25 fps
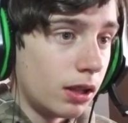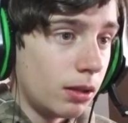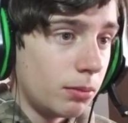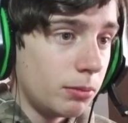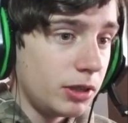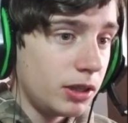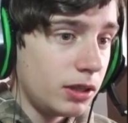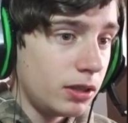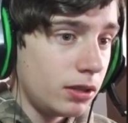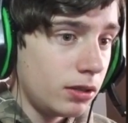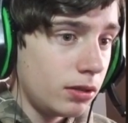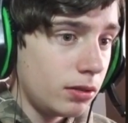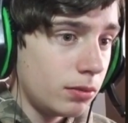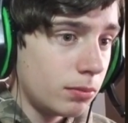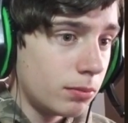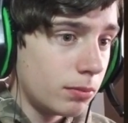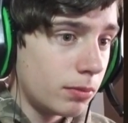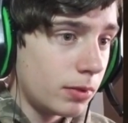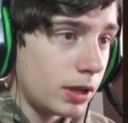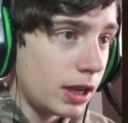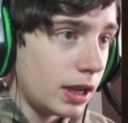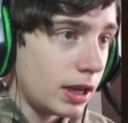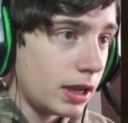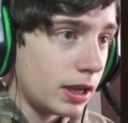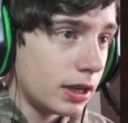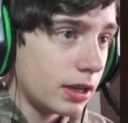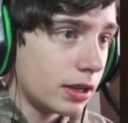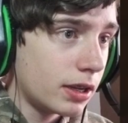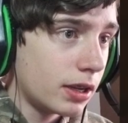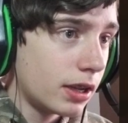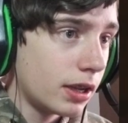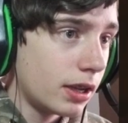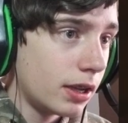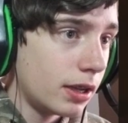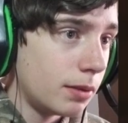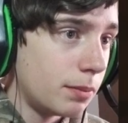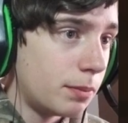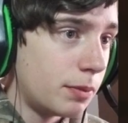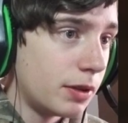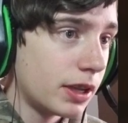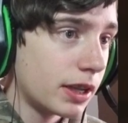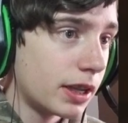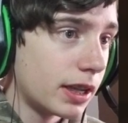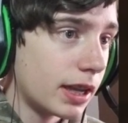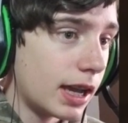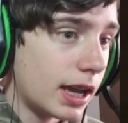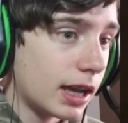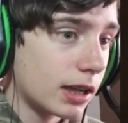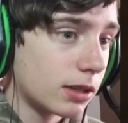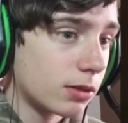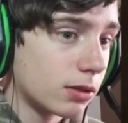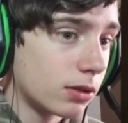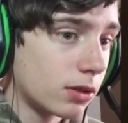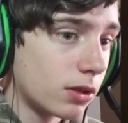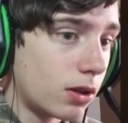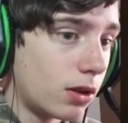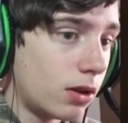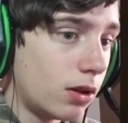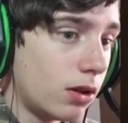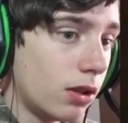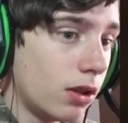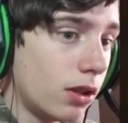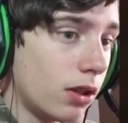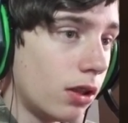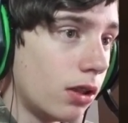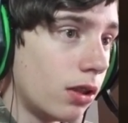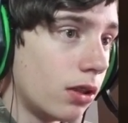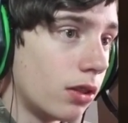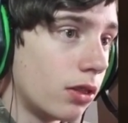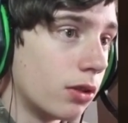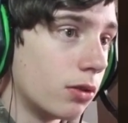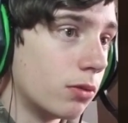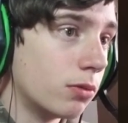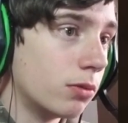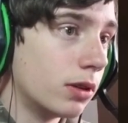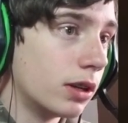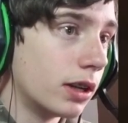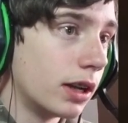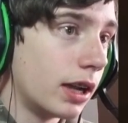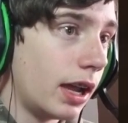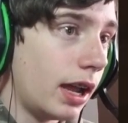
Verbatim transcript: me make a pickaxe with all the wood I